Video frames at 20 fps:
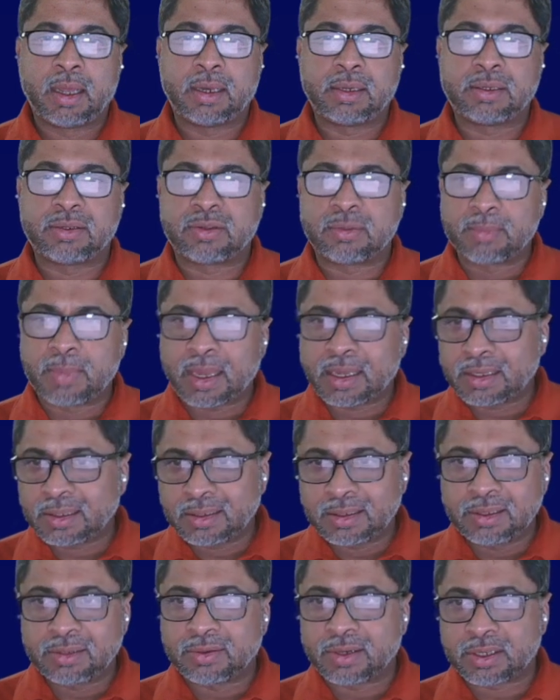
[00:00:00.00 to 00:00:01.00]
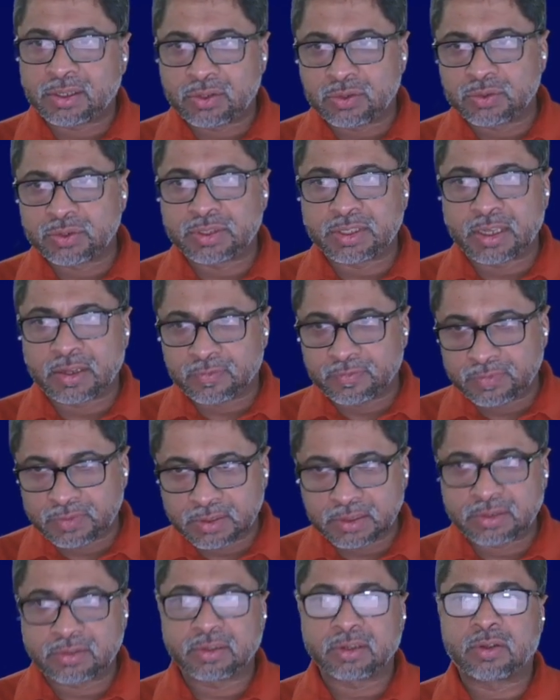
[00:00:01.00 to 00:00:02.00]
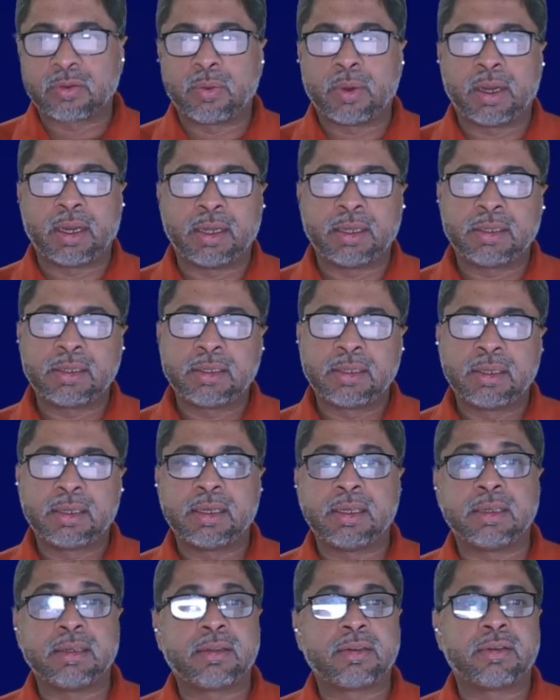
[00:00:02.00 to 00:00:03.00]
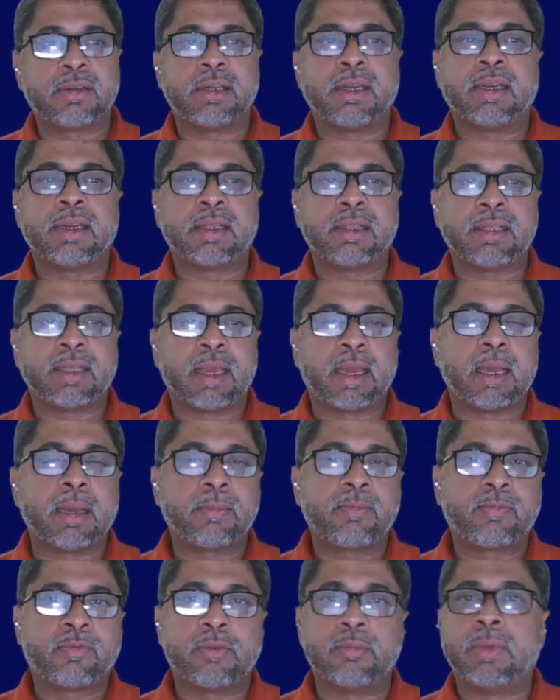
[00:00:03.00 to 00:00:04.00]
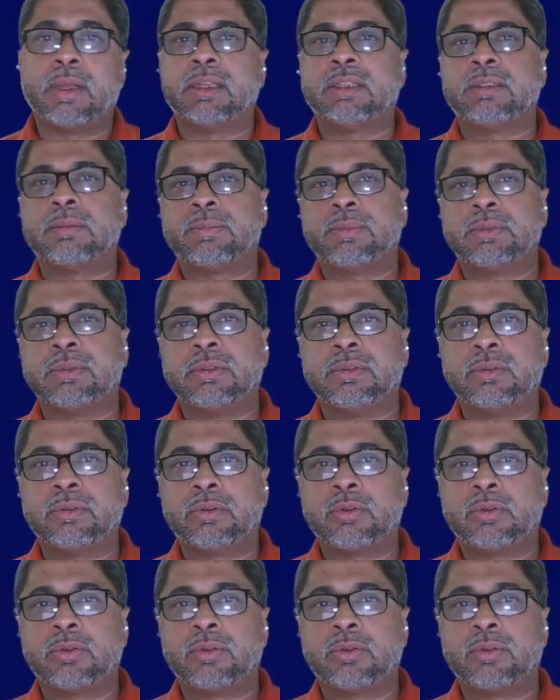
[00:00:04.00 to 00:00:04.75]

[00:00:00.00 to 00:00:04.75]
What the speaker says: and dramatically reduced the effort required in creating the app for multiple